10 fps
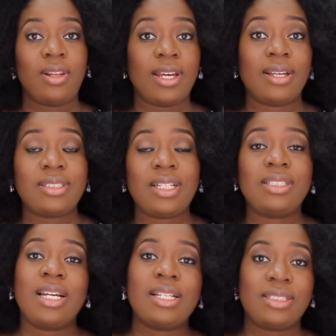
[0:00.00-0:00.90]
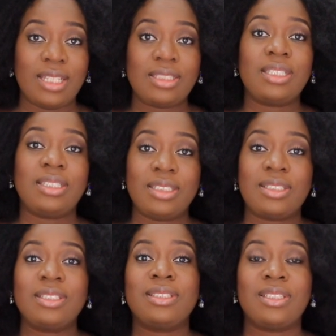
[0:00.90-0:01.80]
Like I said, I started
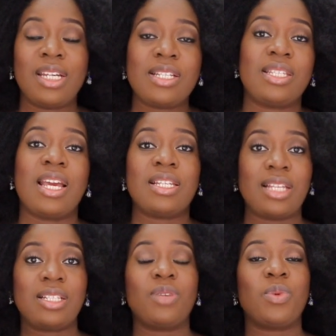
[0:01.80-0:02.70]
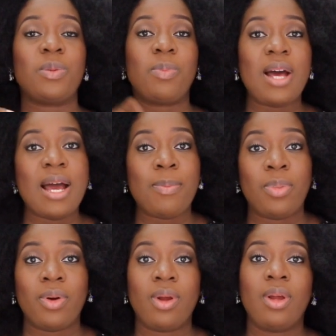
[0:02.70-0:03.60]
eating the next day. I started with
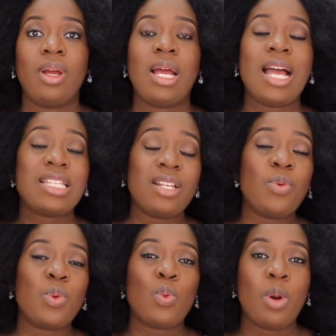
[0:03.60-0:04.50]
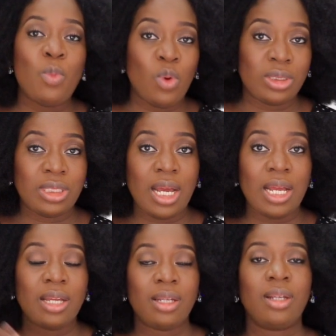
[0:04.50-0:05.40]
pap. I started with warm
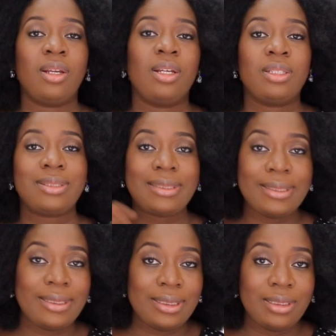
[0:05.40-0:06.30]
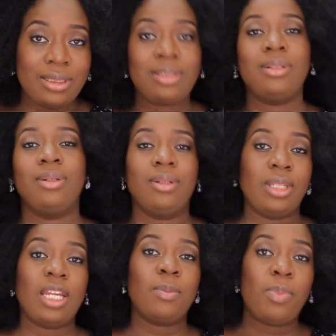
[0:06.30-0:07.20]
water, tea,
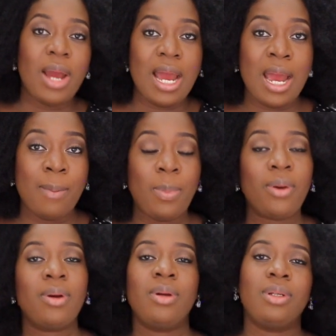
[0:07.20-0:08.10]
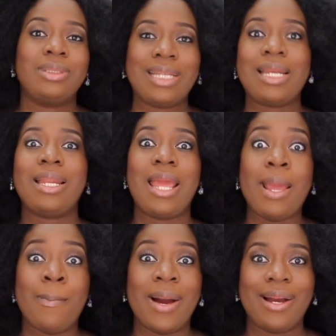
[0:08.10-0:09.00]
then pap, then
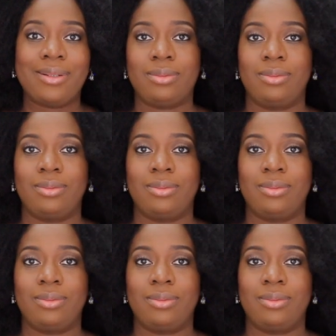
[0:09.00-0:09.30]
eba.